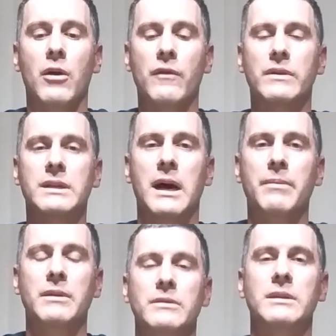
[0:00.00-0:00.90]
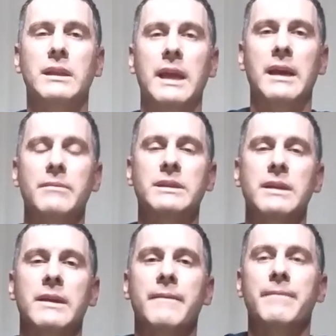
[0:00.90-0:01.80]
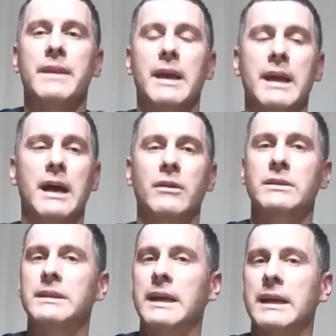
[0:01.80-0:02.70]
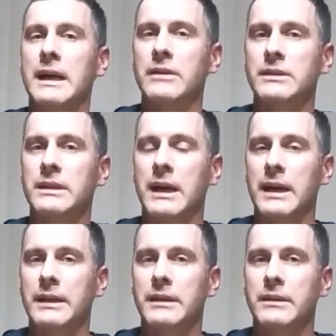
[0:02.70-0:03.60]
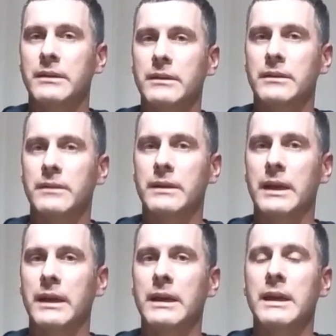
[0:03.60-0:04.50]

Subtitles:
over top of those clams, and I will set it outside. Okay?